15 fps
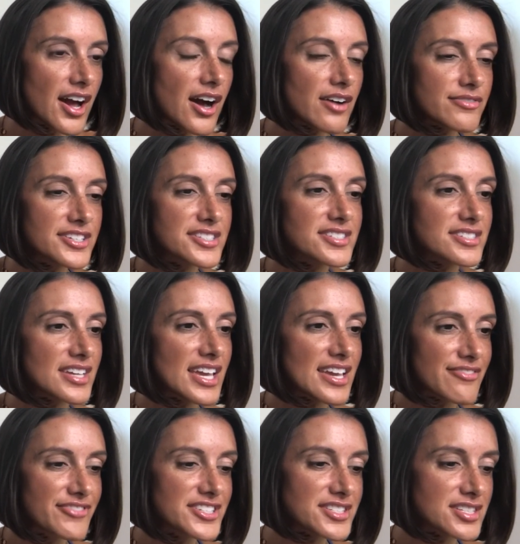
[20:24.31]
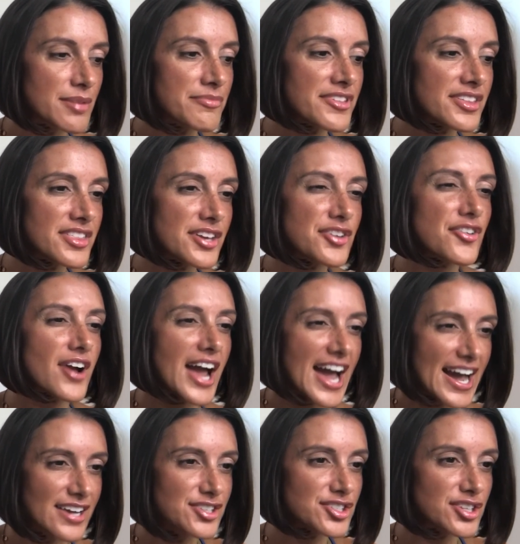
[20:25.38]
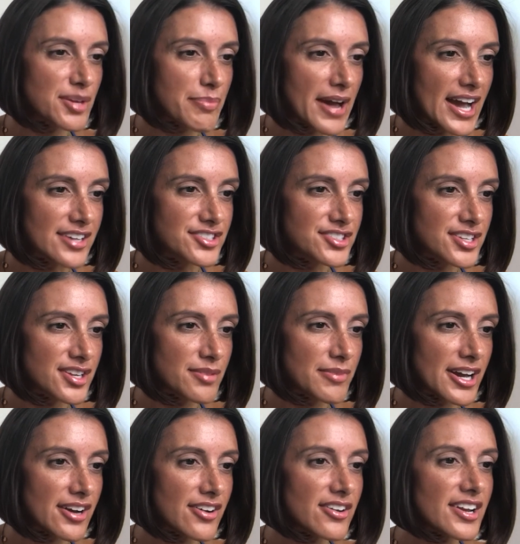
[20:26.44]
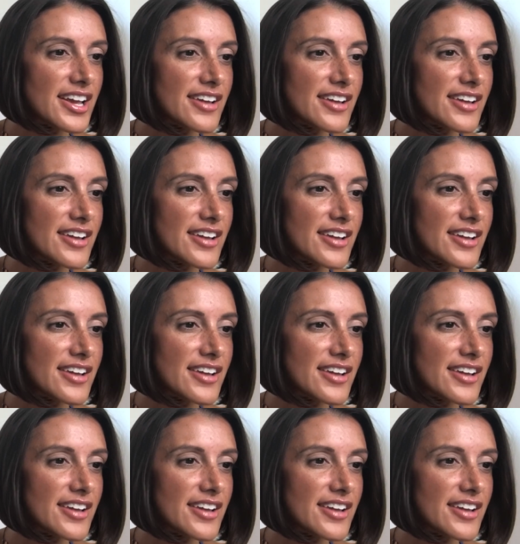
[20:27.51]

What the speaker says: of if it's something that you're actually passionate about.